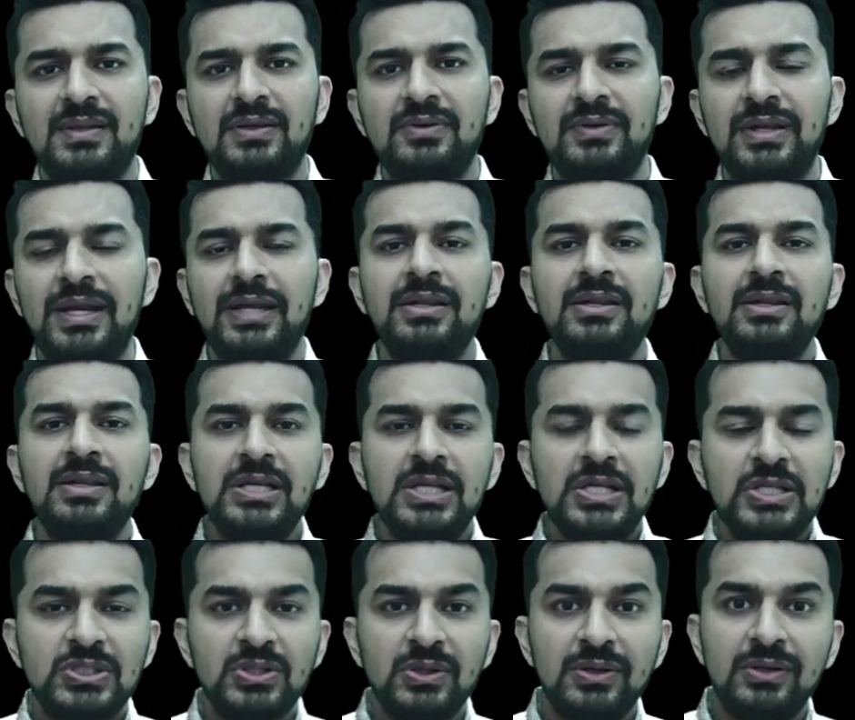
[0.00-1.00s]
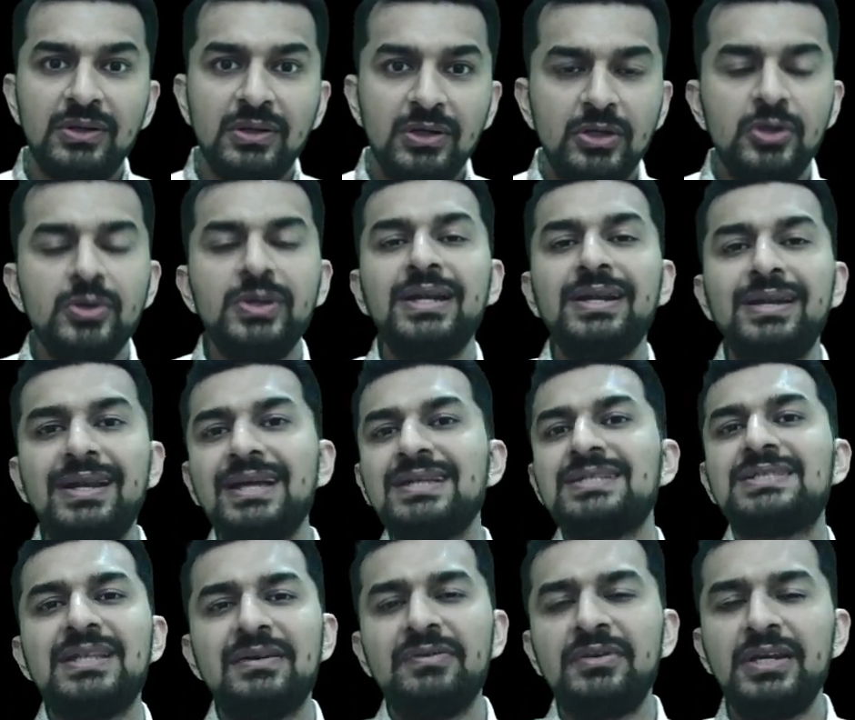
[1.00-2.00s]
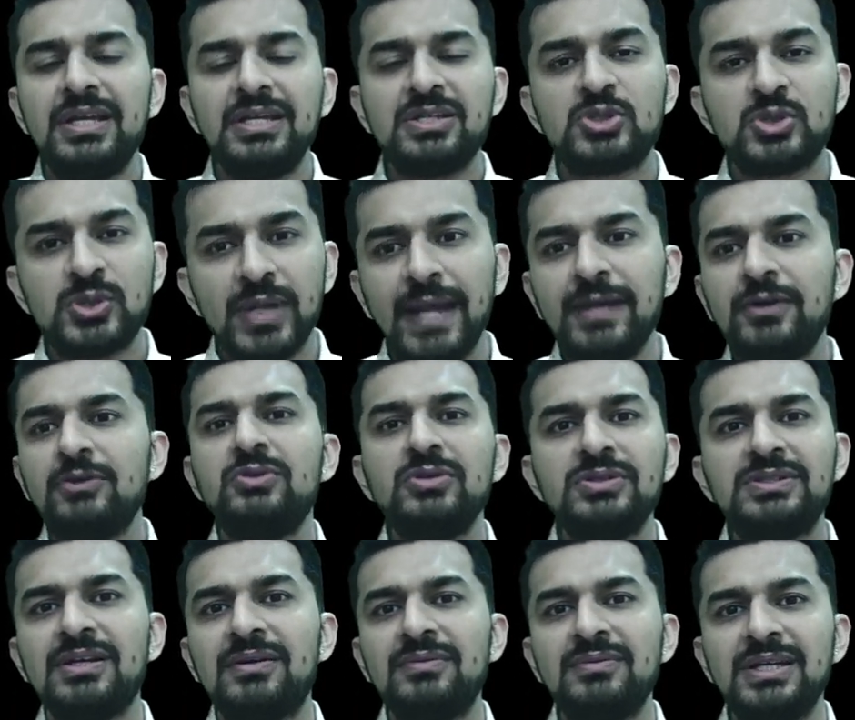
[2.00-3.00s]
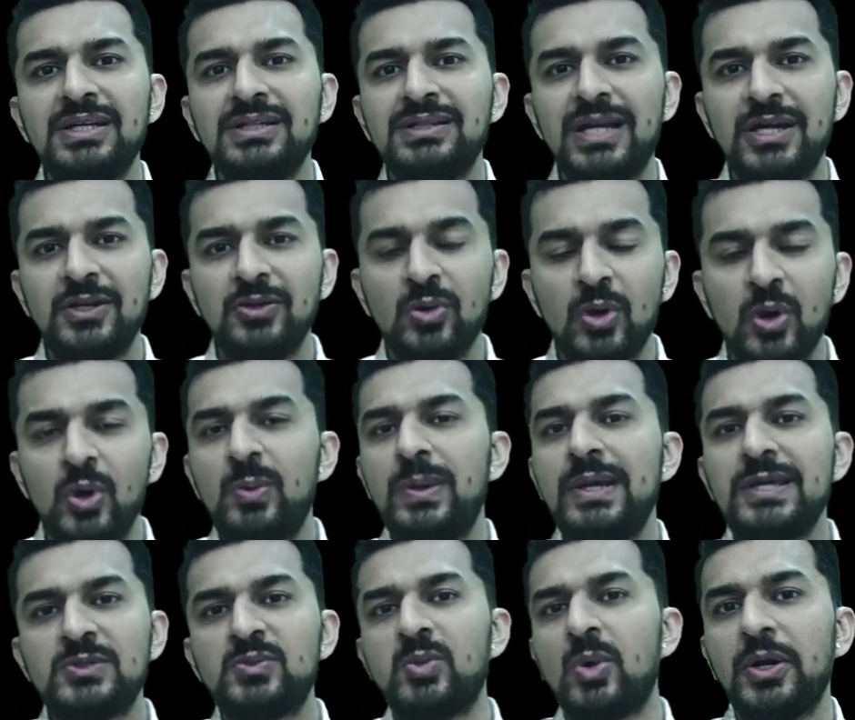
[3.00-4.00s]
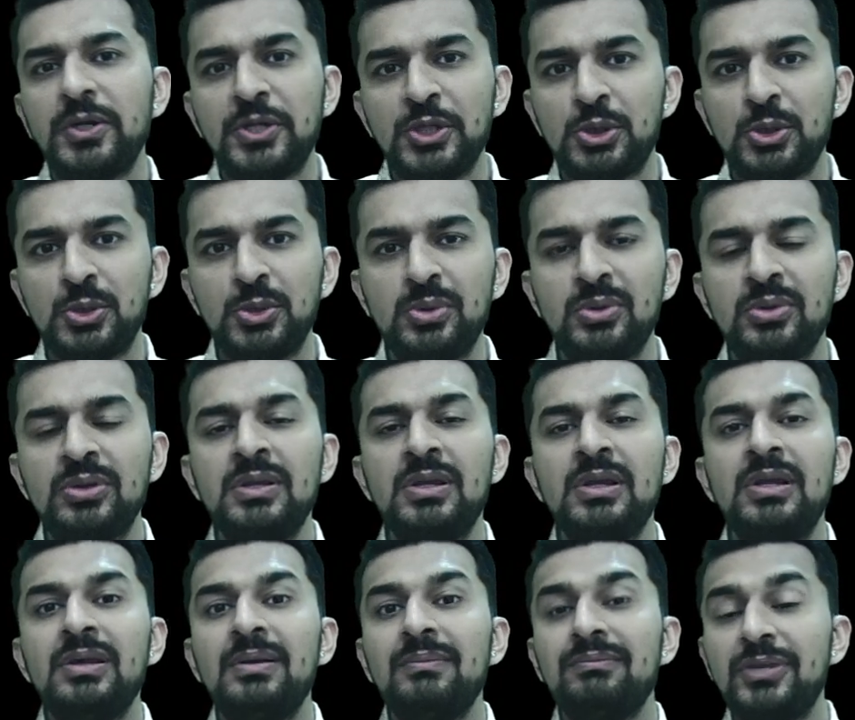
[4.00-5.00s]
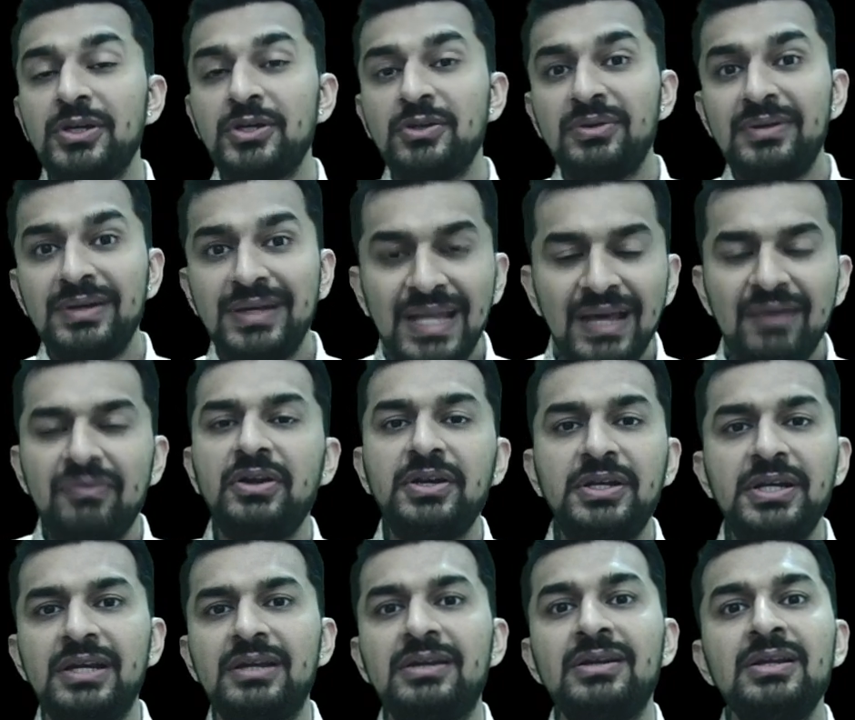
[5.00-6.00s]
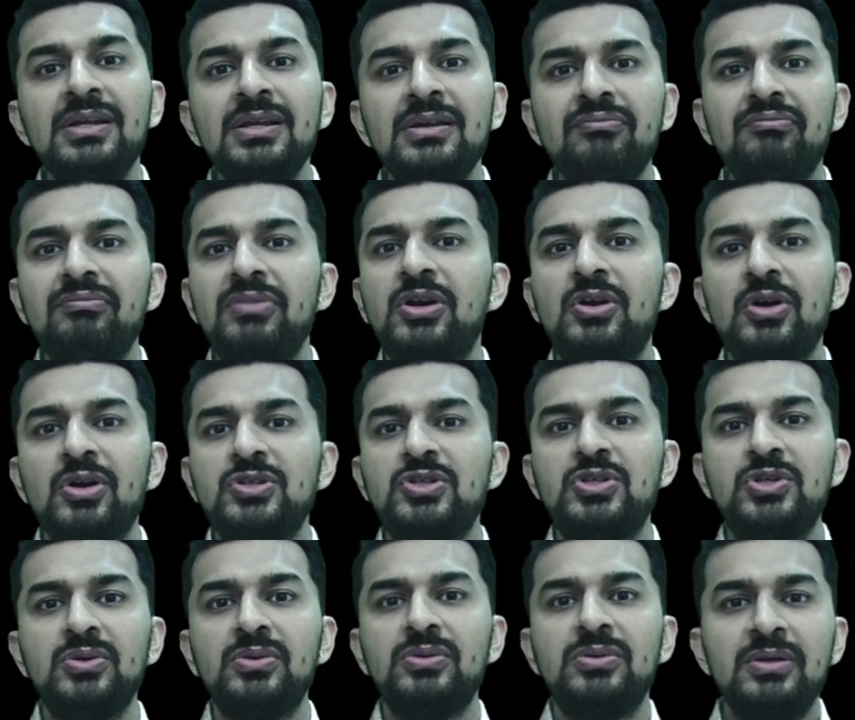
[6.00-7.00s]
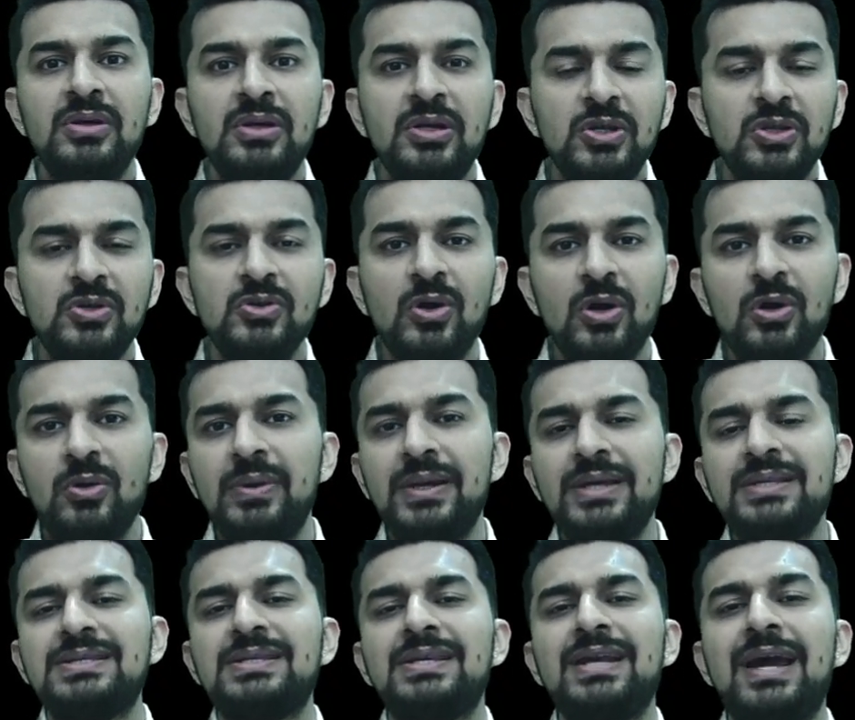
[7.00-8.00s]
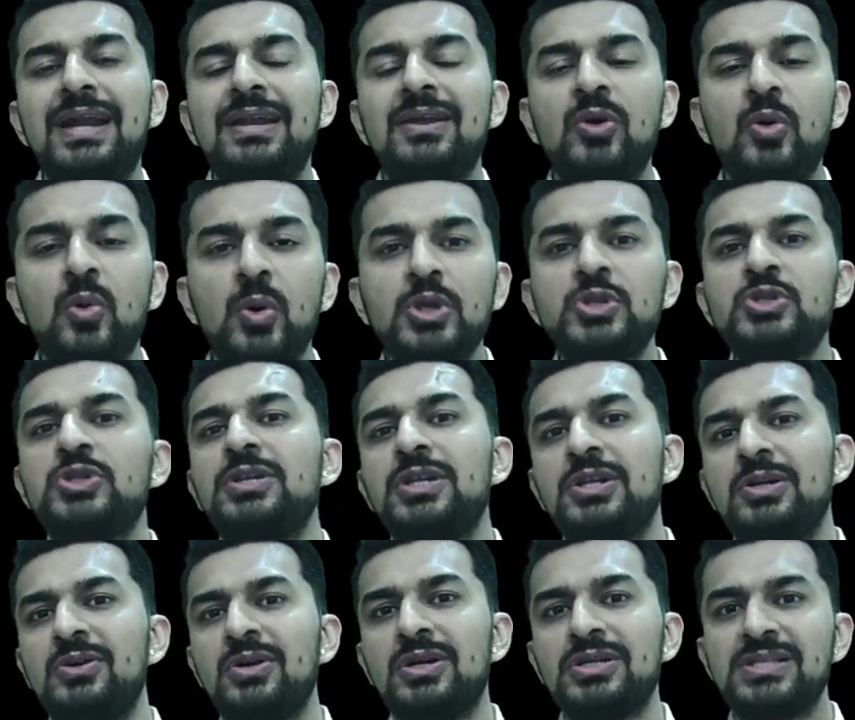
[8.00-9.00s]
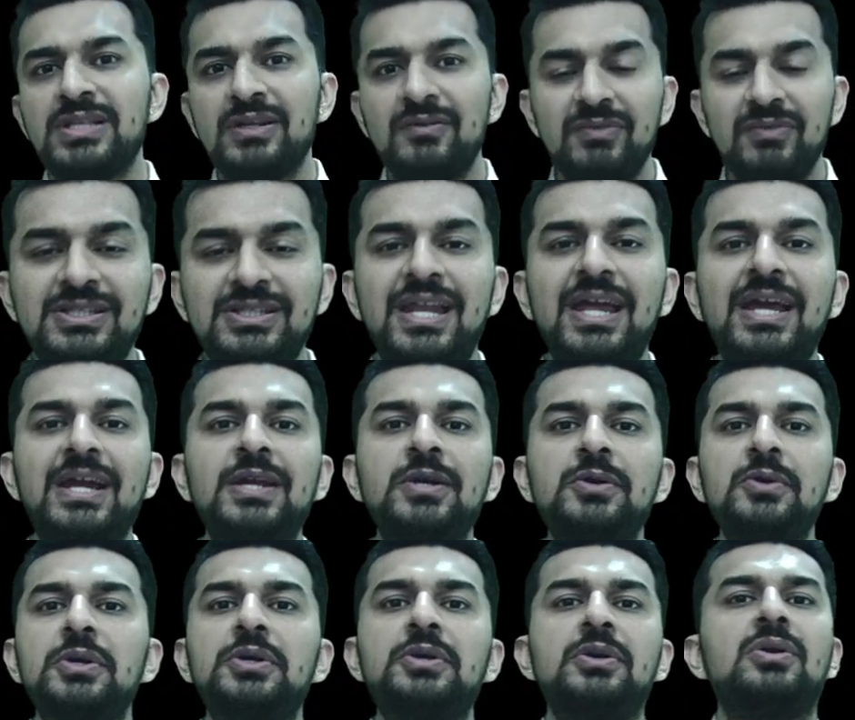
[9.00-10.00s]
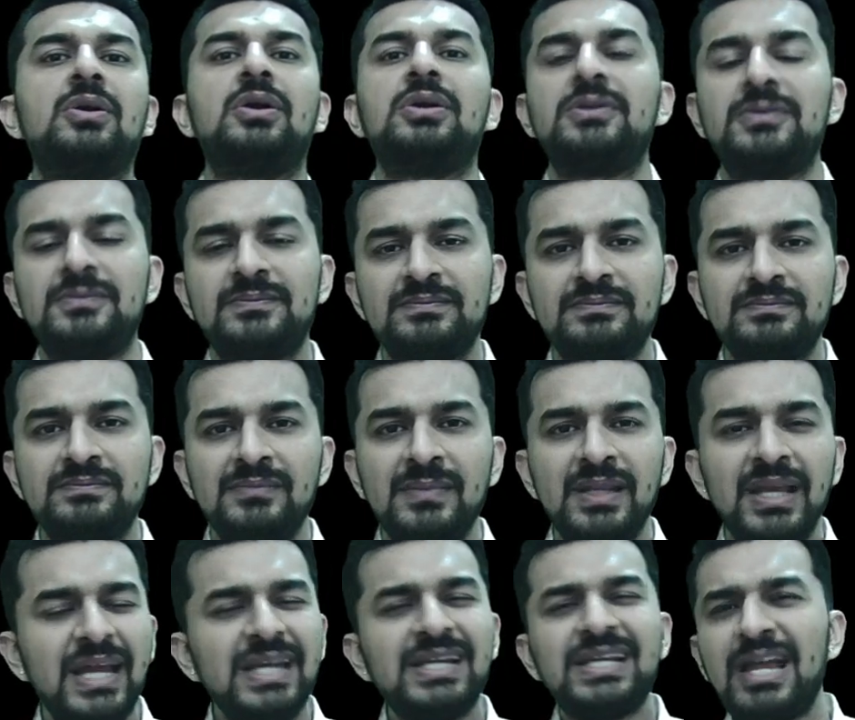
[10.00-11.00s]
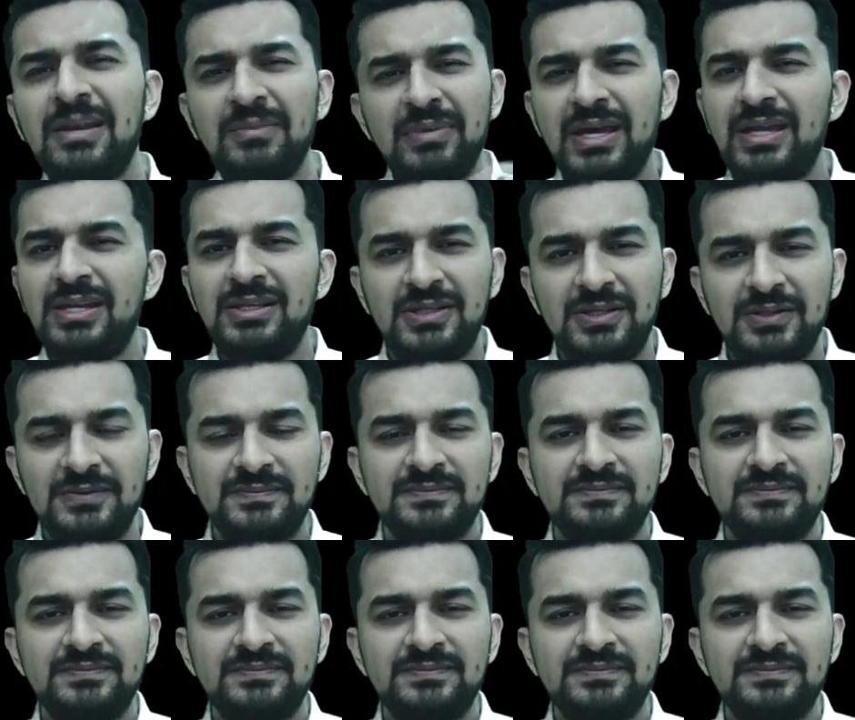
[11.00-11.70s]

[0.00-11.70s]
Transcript: Right? So during next seven days, try to do something that you always wanted to do, but you never did because you you always had a question in yourself I can do it or not. It can be anything.